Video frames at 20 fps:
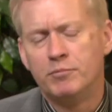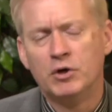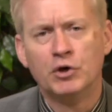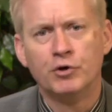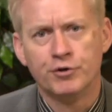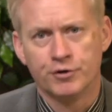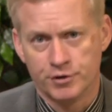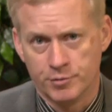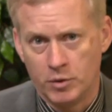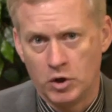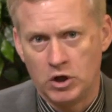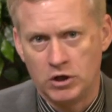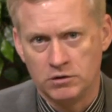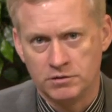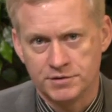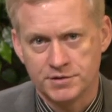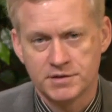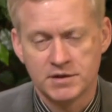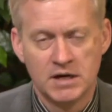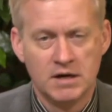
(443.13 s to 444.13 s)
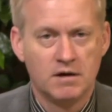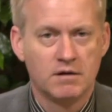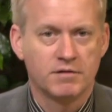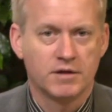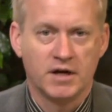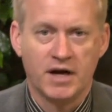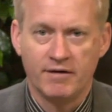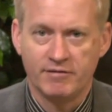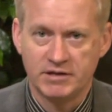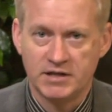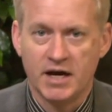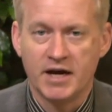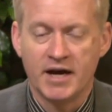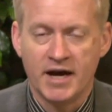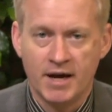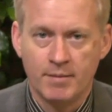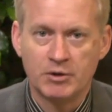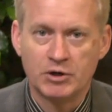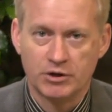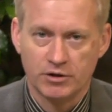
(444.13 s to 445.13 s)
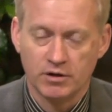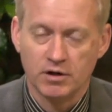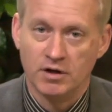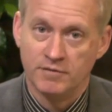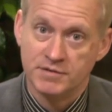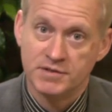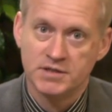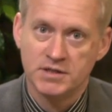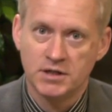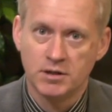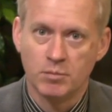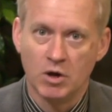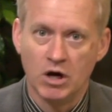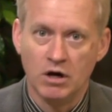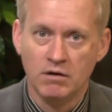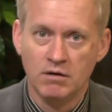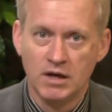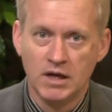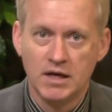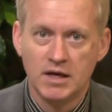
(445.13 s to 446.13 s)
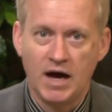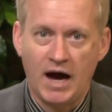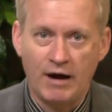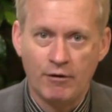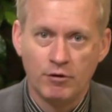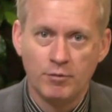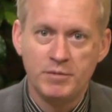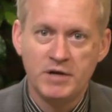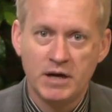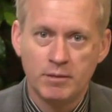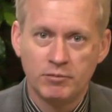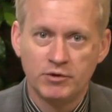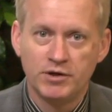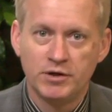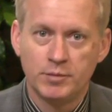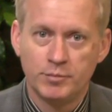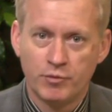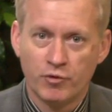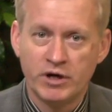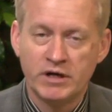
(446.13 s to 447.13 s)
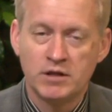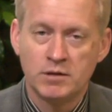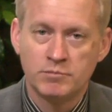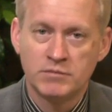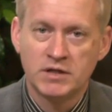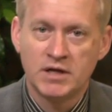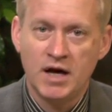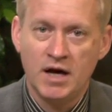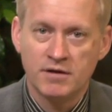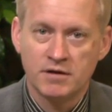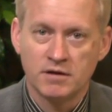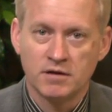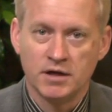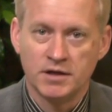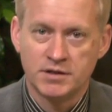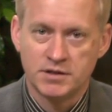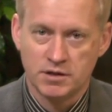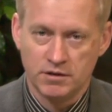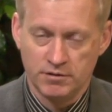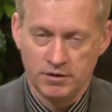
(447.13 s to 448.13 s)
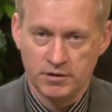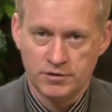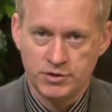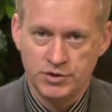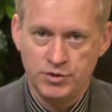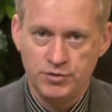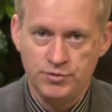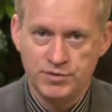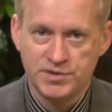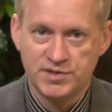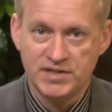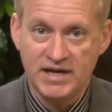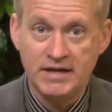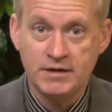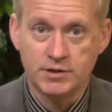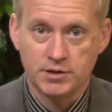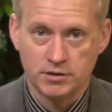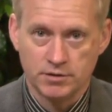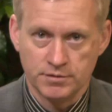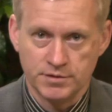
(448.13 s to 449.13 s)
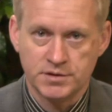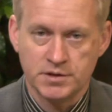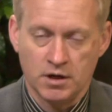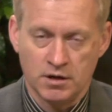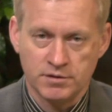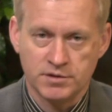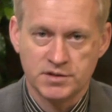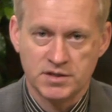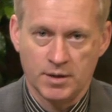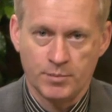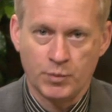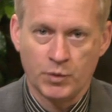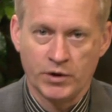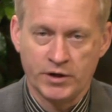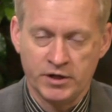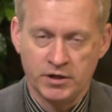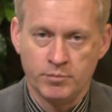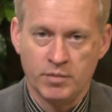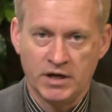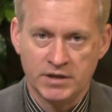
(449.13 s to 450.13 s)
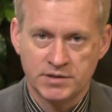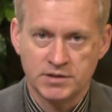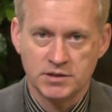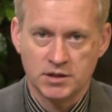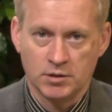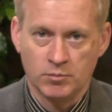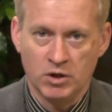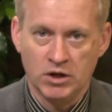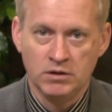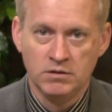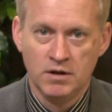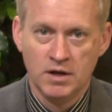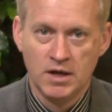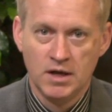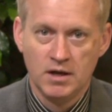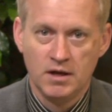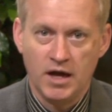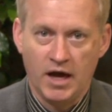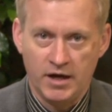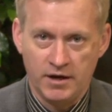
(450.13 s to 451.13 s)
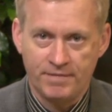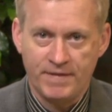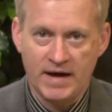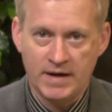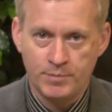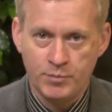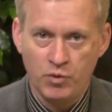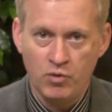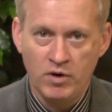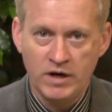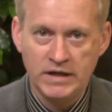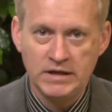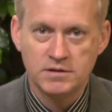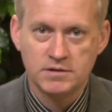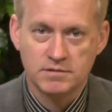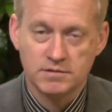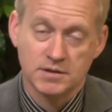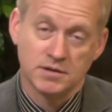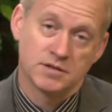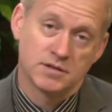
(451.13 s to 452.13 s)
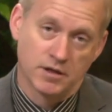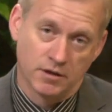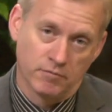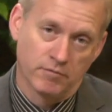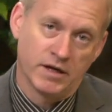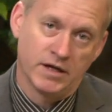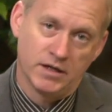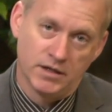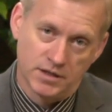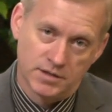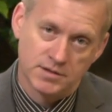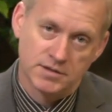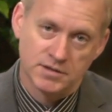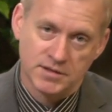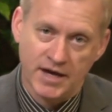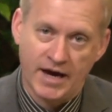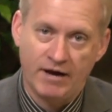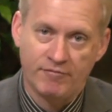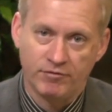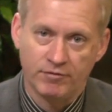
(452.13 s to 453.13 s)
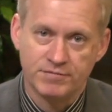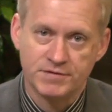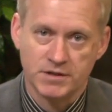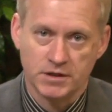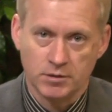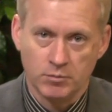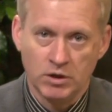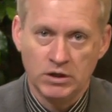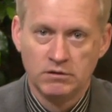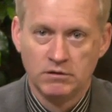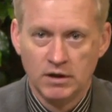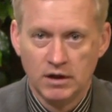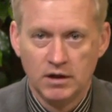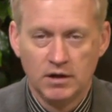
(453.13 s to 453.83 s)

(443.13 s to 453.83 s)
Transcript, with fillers: billiard balls that have a diameter of sigma, I will be able to bring them together until their two centers are separated by sigma. And at that point, since their radius is half of sigma,